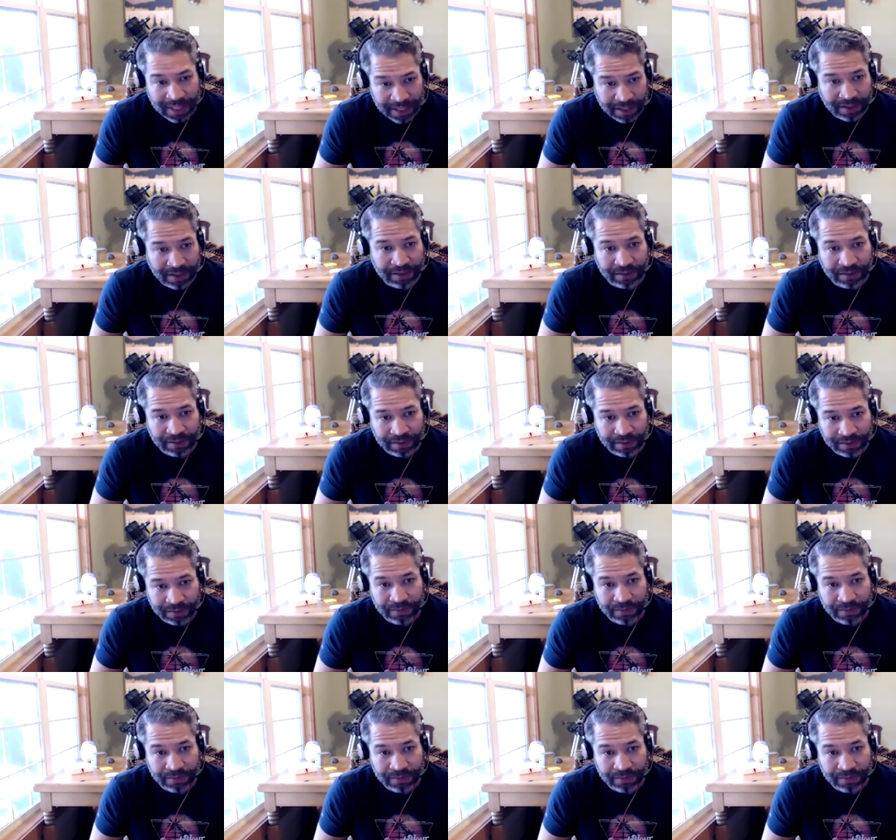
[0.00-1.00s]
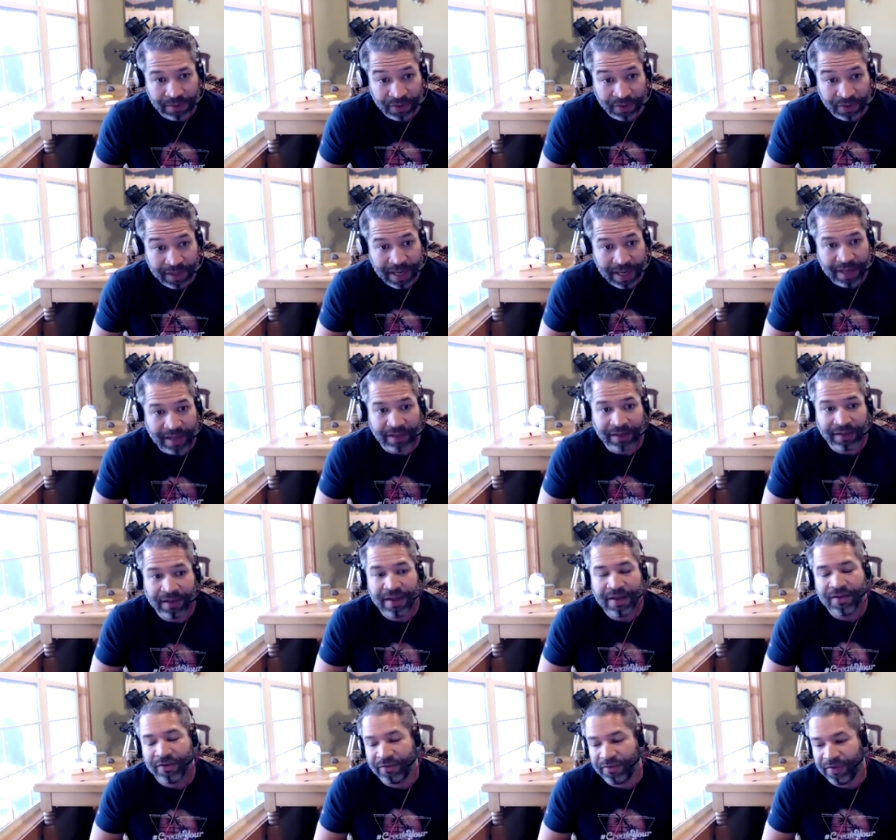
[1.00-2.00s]
done? Okay,
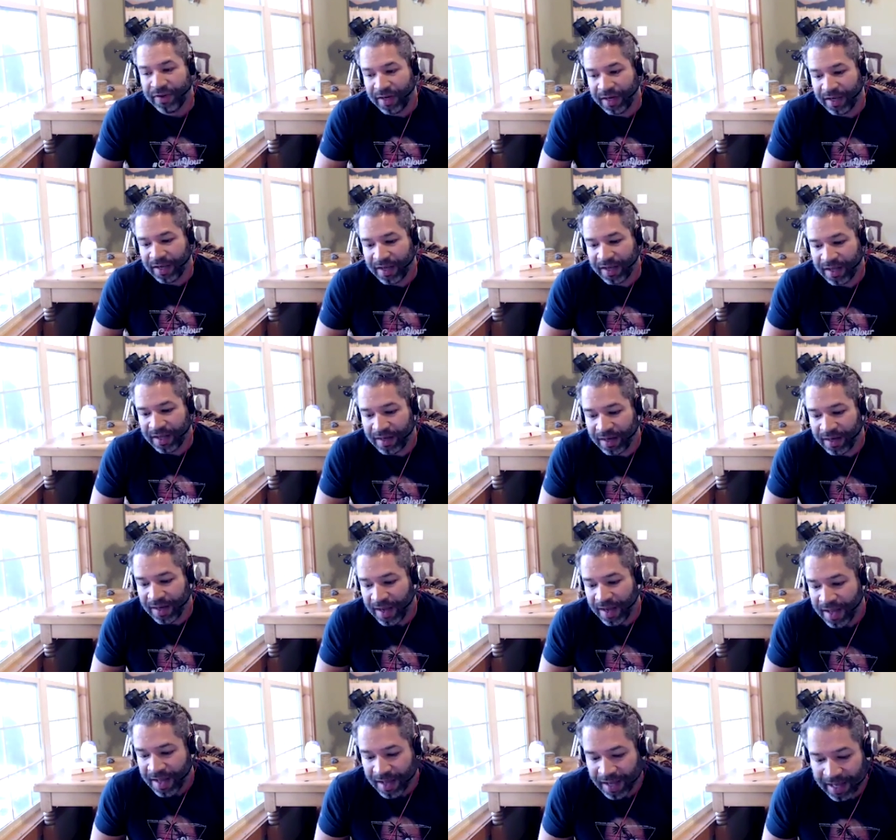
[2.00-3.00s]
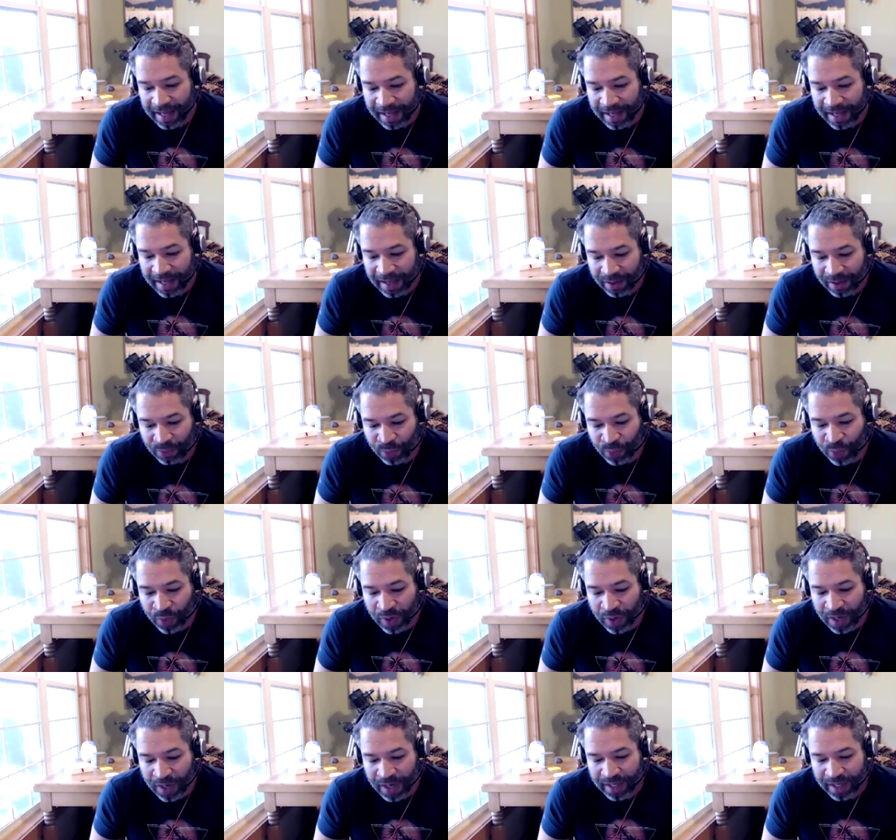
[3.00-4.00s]
very good.
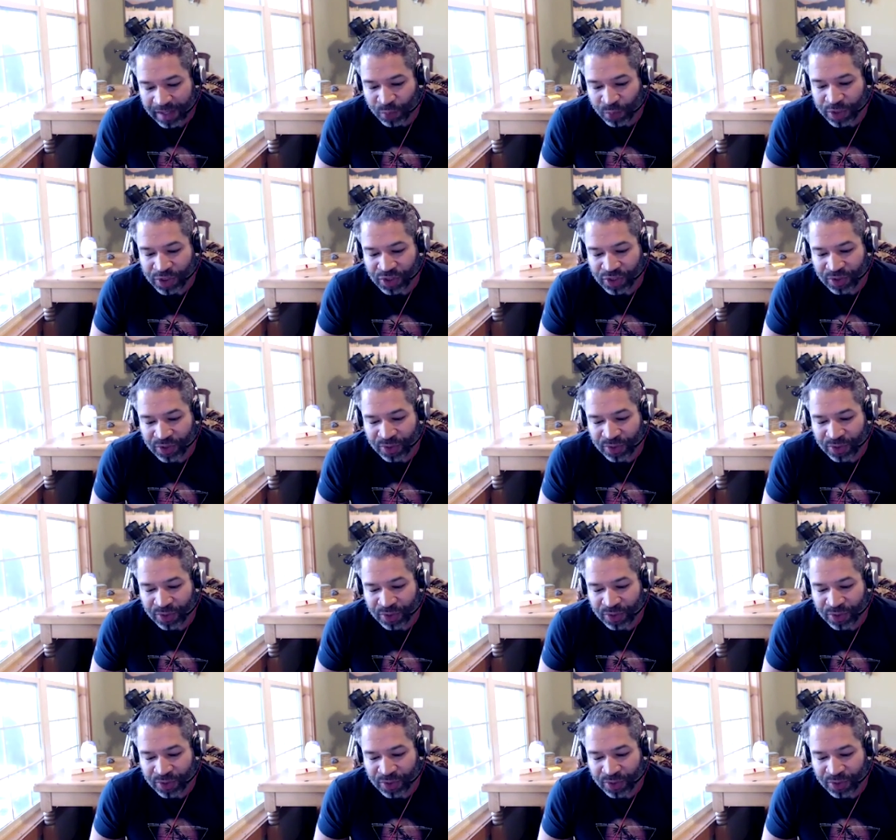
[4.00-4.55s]
What would